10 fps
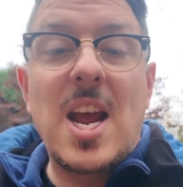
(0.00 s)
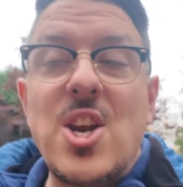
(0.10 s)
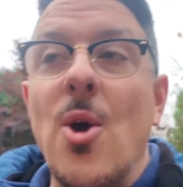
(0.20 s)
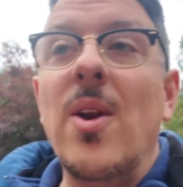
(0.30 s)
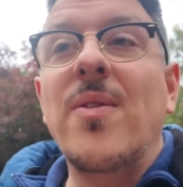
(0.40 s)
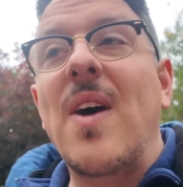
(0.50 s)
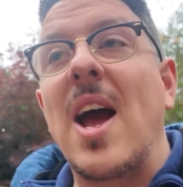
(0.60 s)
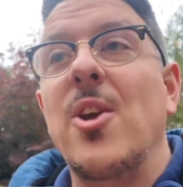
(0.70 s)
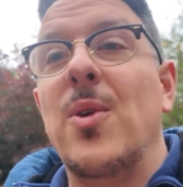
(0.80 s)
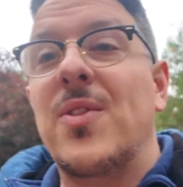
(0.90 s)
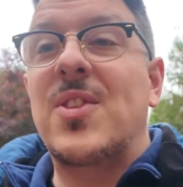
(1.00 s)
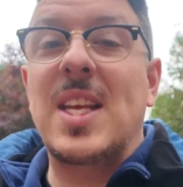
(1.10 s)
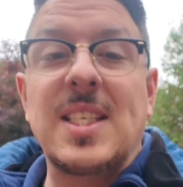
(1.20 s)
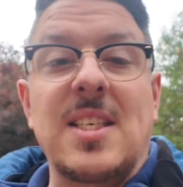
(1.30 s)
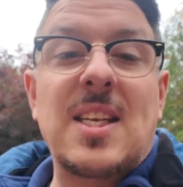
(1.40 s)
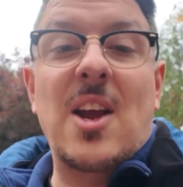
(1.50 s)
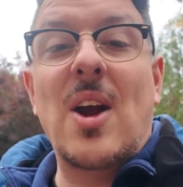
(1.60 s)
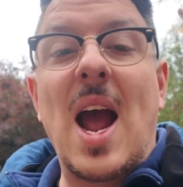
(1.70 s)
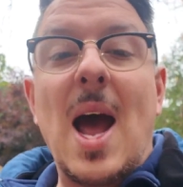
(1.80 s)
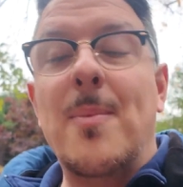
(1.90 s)
and notify you as things as they
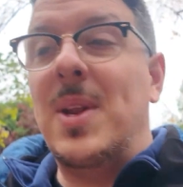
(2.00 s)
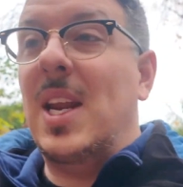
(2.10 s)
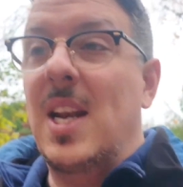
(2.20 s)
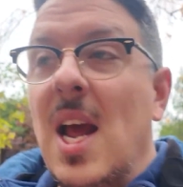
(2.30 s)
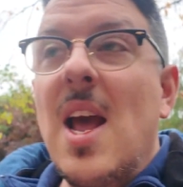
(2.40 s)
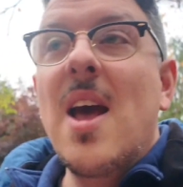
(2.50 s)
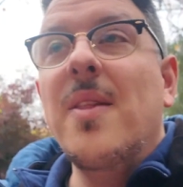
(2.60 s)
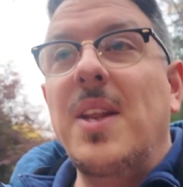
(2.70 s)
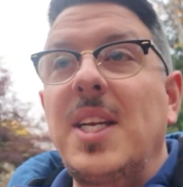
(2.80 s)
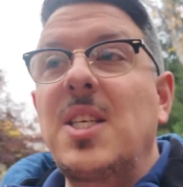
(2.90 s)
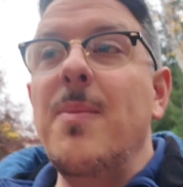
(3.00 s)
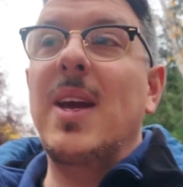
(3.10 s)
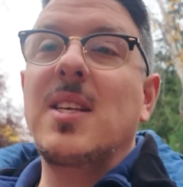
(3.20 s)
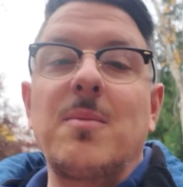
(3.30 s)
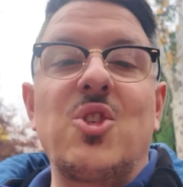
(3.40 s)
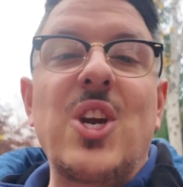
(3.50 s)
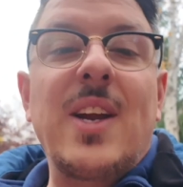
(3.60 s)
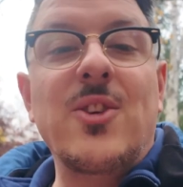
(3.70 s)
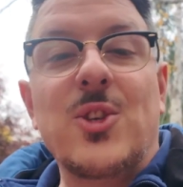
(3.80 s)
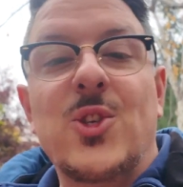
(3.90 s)
are happening, they need to make some
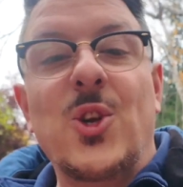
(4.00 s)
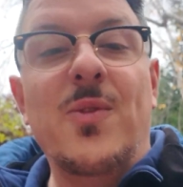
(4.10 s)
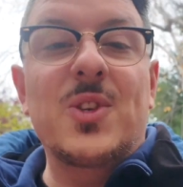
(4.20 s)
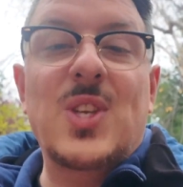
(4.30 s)
changes server